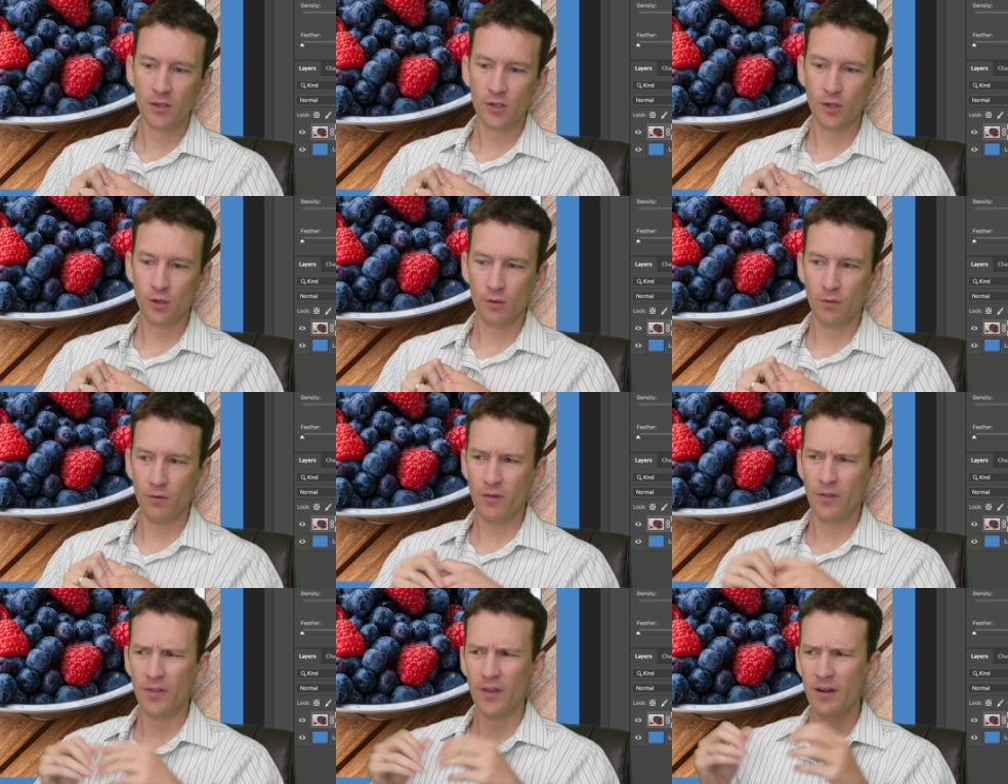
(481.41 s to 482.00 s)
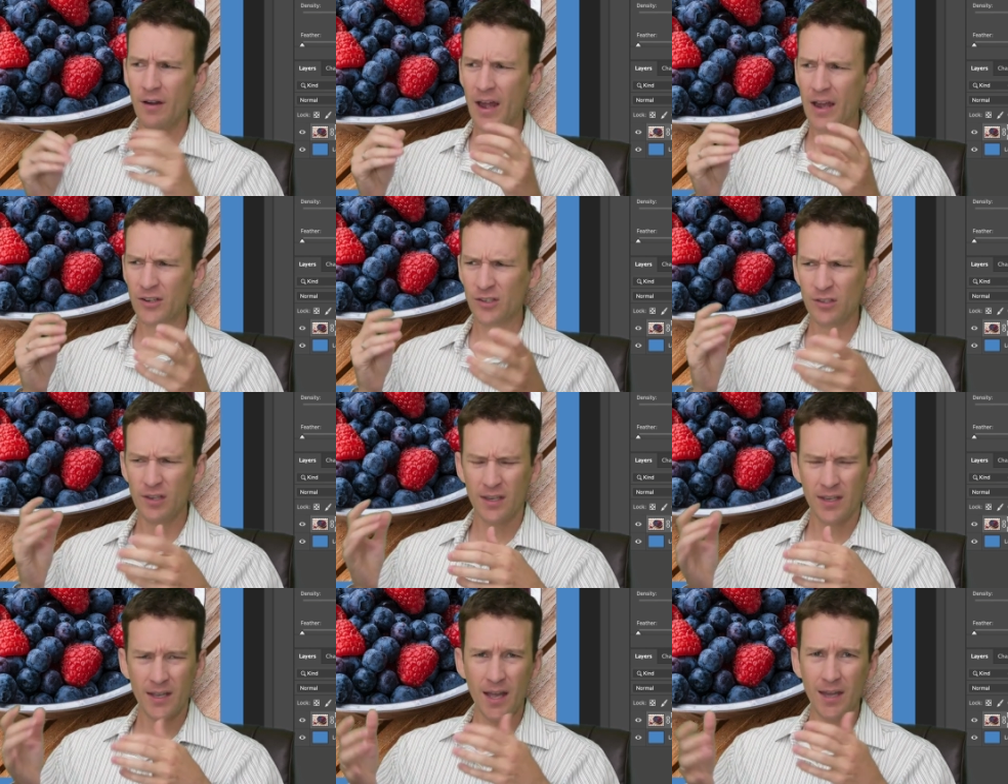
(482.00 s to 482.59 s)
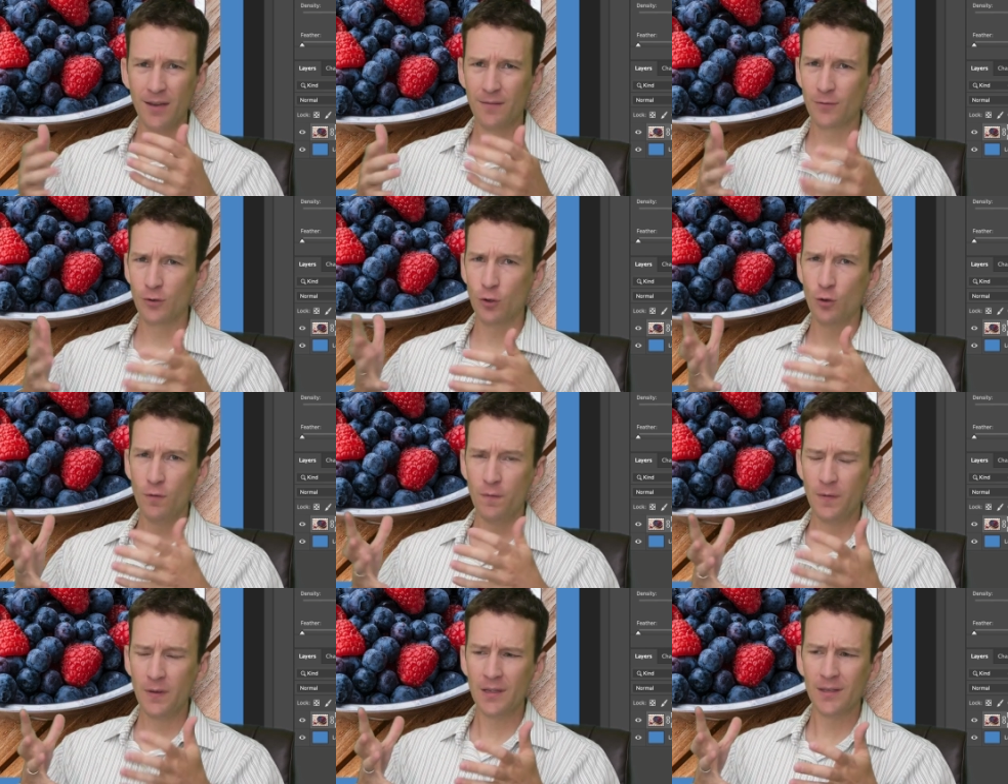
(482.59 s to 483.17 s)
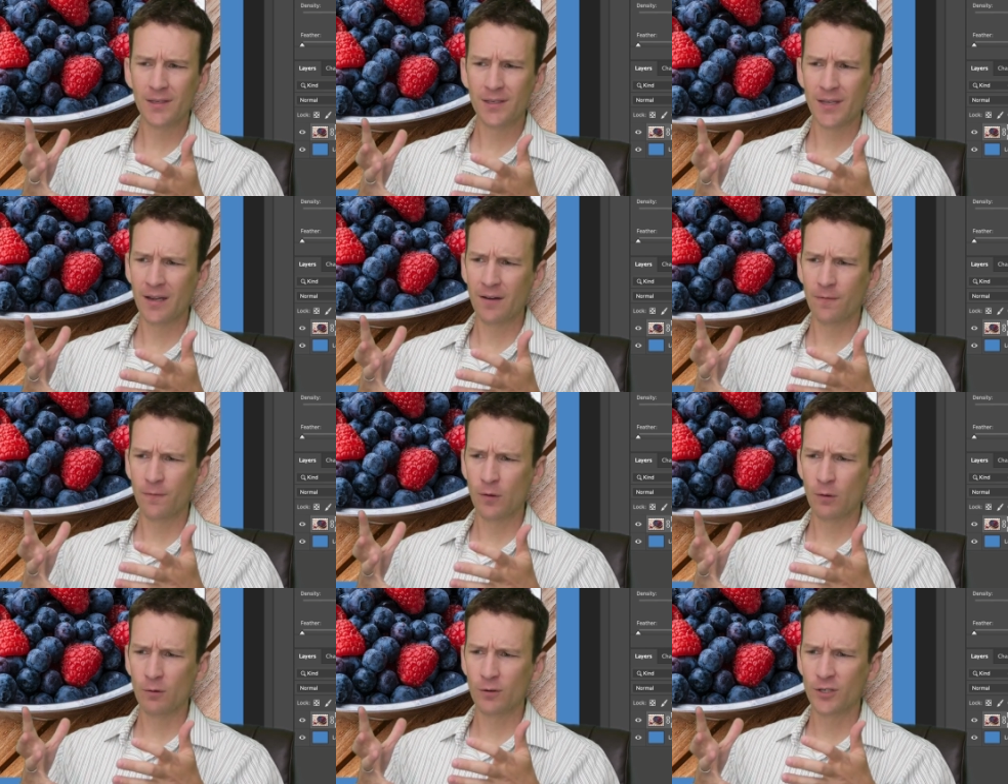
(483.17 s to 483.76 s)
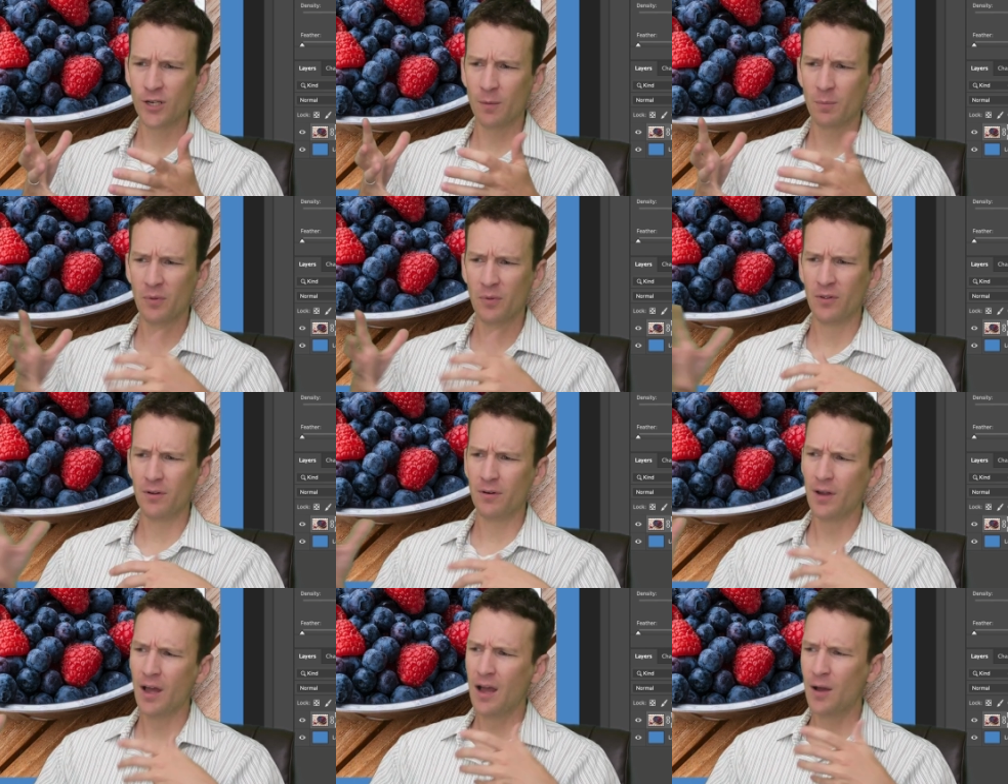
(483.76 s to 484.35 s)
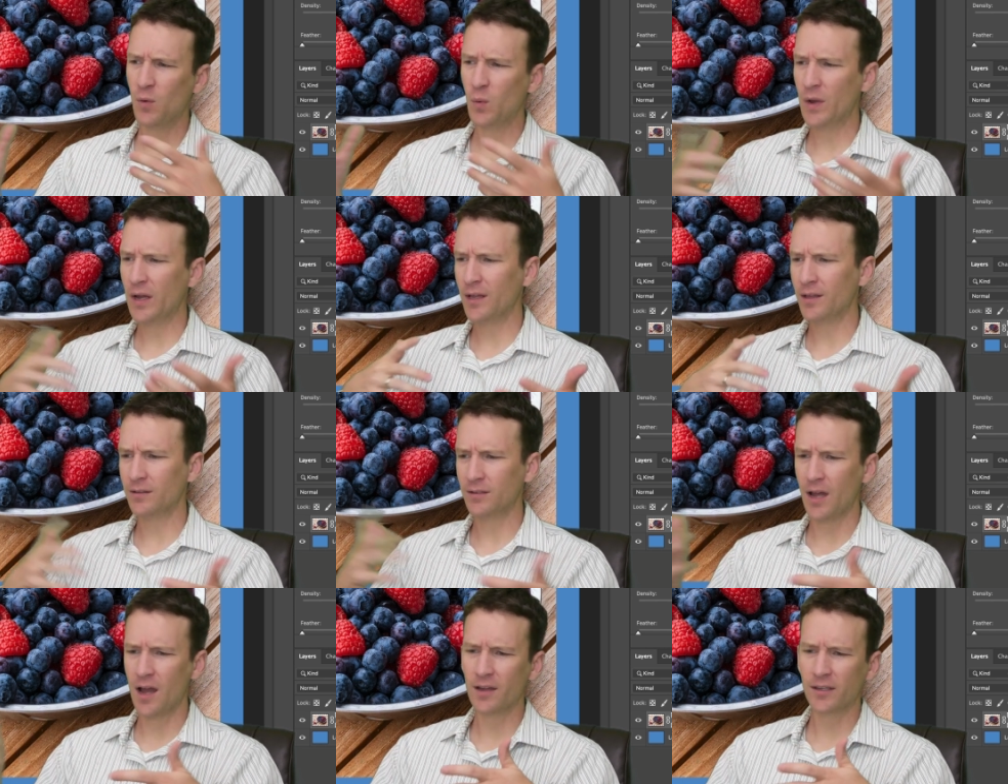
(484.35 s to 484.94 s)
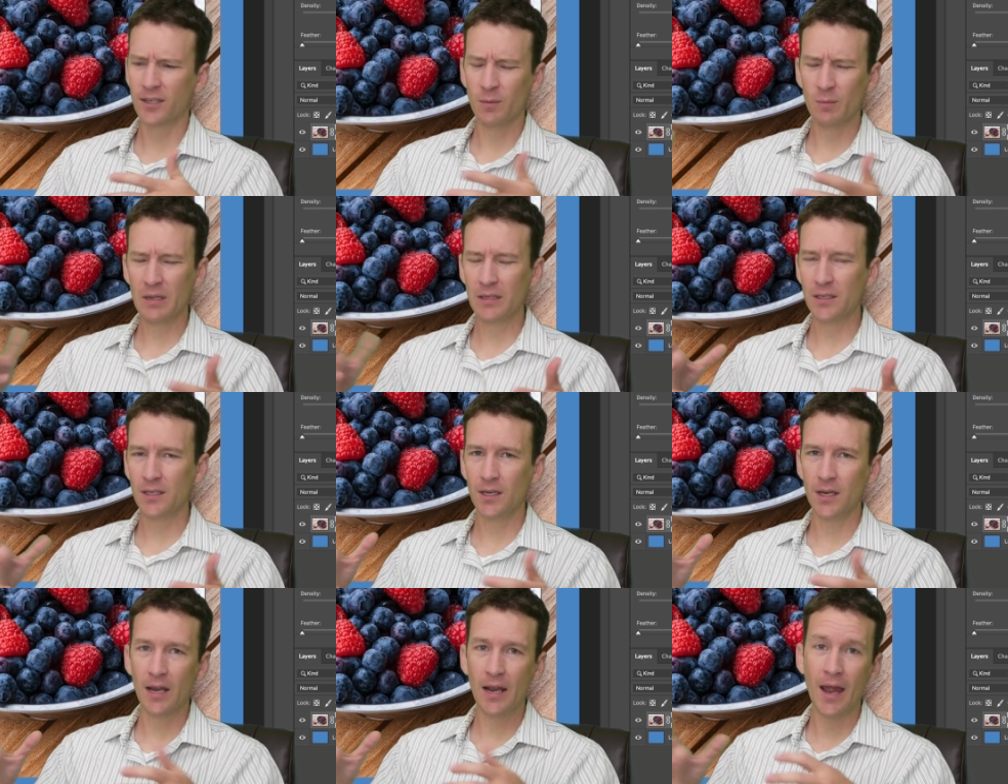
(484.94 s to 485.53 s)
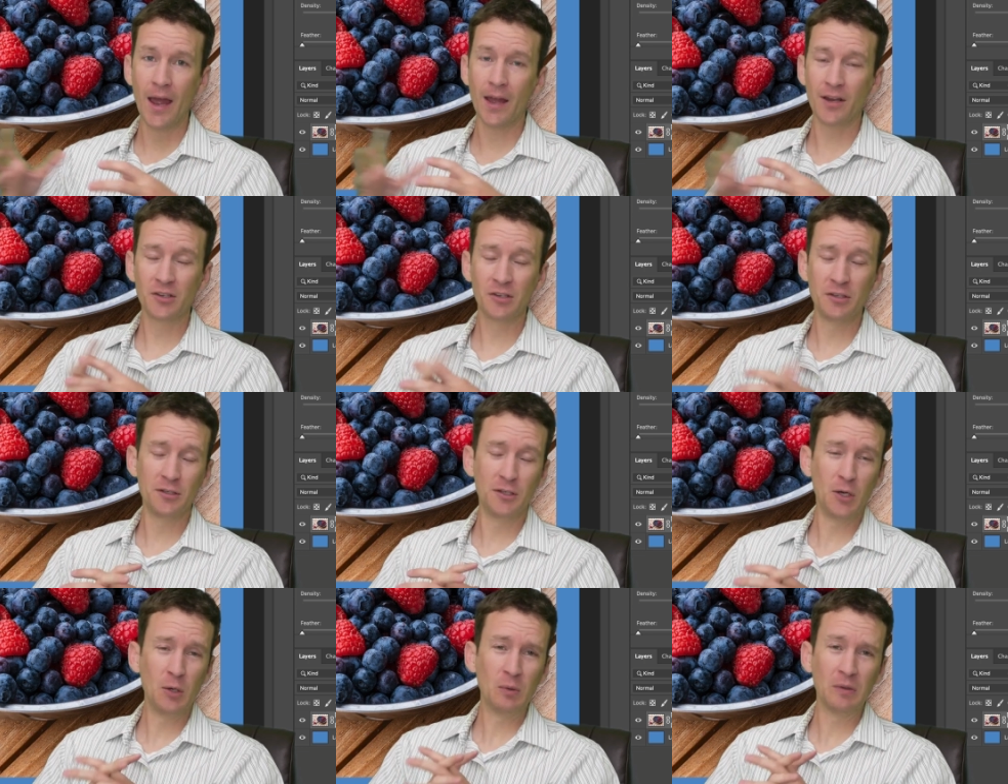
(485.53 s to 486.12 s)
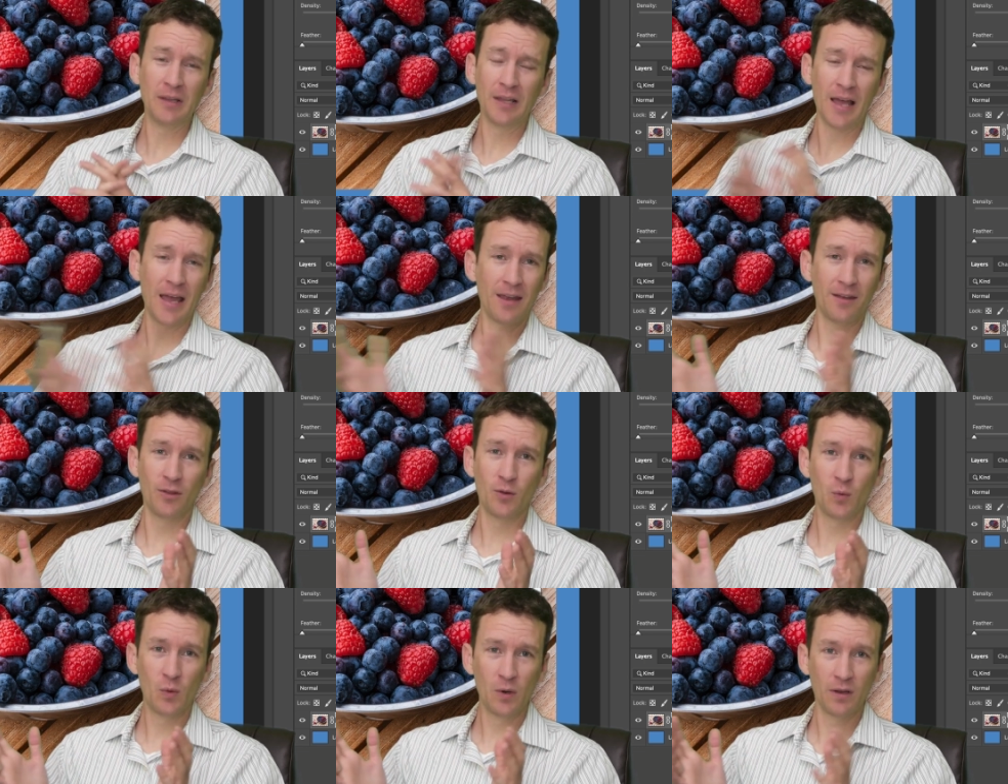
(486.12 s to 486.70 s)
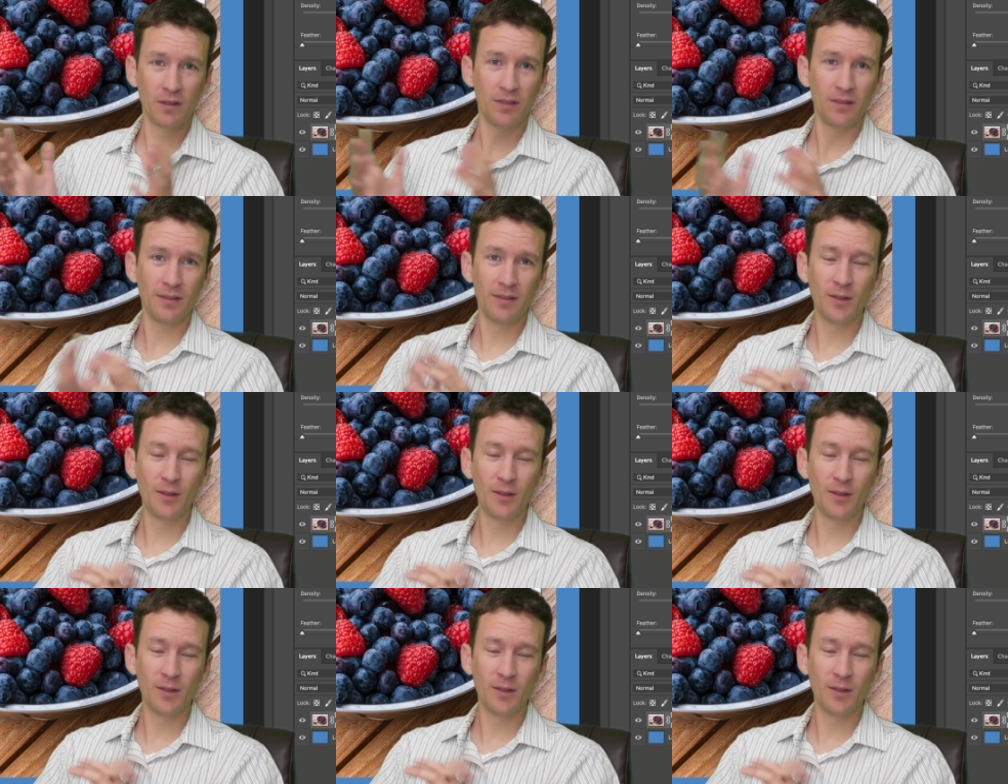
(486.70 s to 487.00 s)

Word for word: So they're actually kind of goofy inside of Photoshop and they're not well documented and I actually don't like the work